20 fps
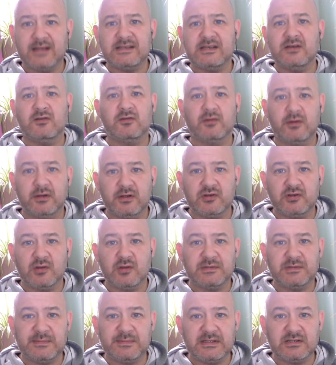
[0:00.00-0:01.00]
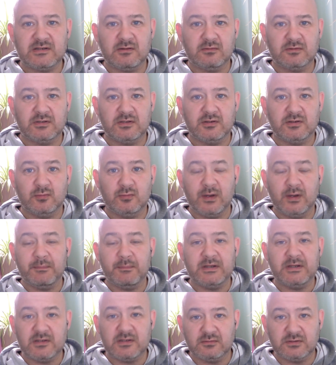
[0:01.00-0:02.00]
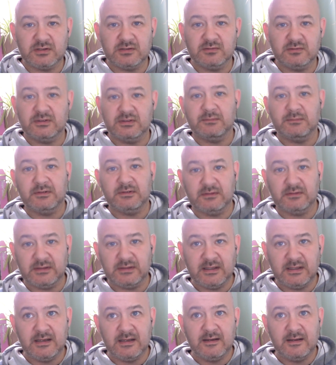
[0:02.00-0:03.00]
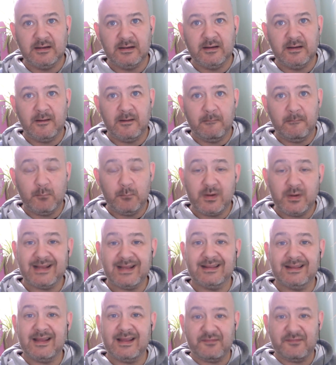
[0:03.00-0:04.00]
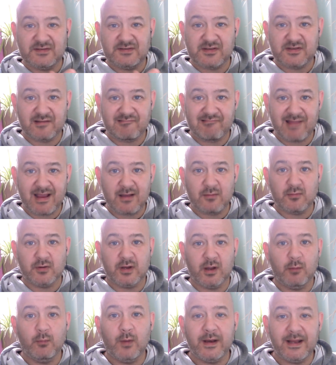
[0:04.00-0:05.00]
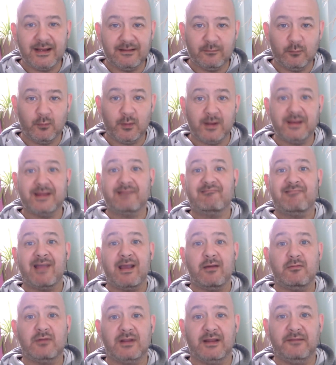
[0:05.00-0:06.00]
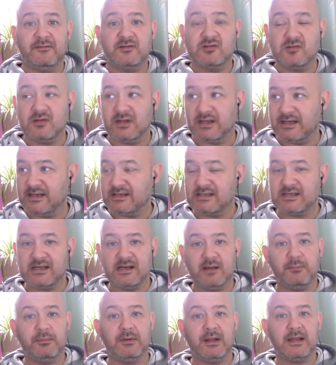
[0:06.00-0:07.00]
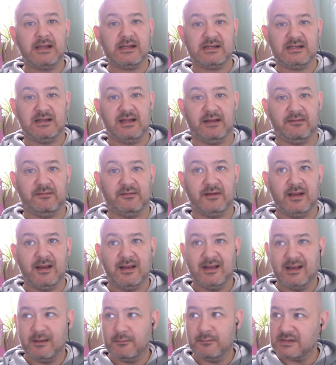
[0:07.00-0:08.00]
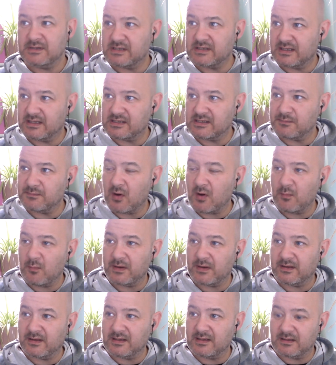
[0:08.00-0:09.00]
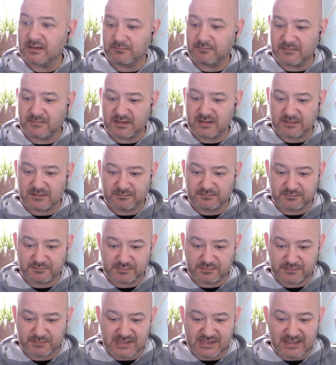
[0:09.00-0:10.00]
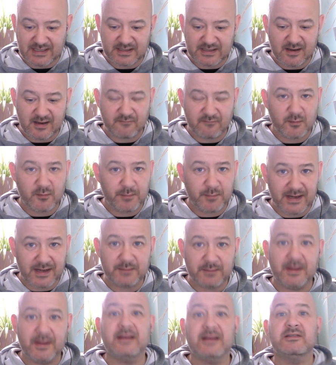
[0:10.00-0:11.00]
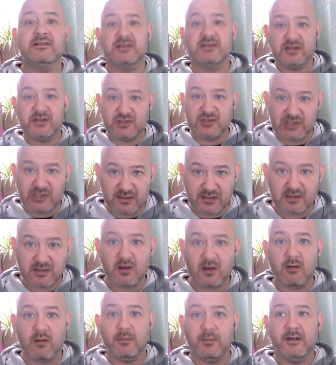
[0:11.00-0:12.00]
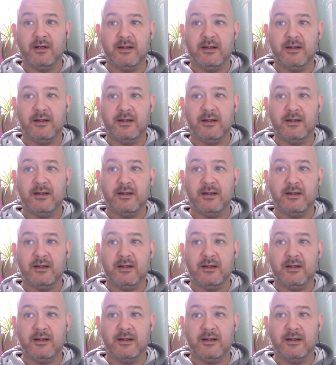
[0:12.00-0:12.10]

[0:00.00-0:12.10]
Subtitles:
he not doing the job he's been told to do? We haven't been told to do that, but it lifts the crowd, and when the crowd lifts, suddenly you see the players lift. There's a moment, the second half, where Barry Bannon's urging the Cobb.